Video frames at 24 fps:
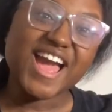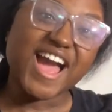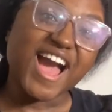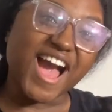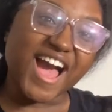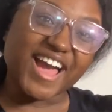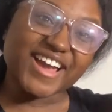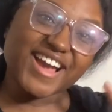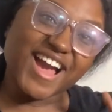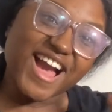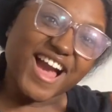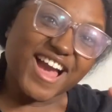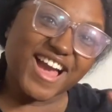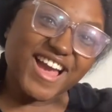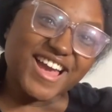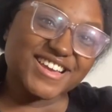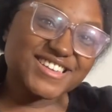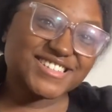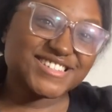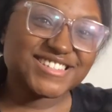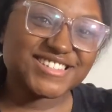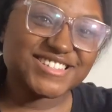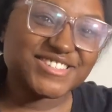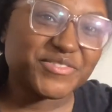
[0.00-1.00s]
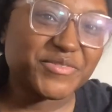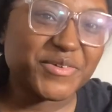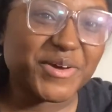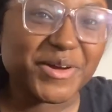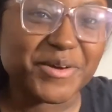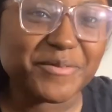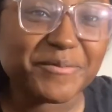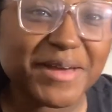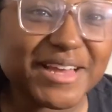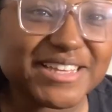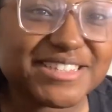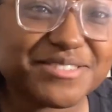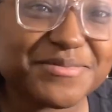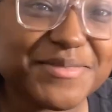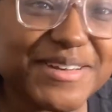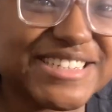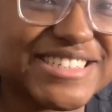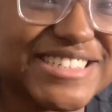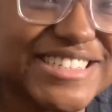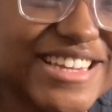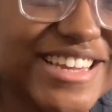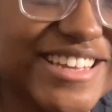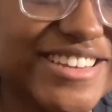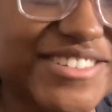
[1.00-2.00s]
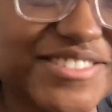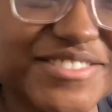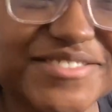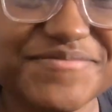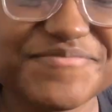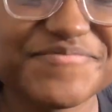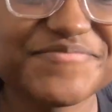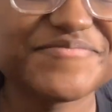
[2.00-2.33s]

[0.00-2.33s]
Hi guys, welcome back to my channel.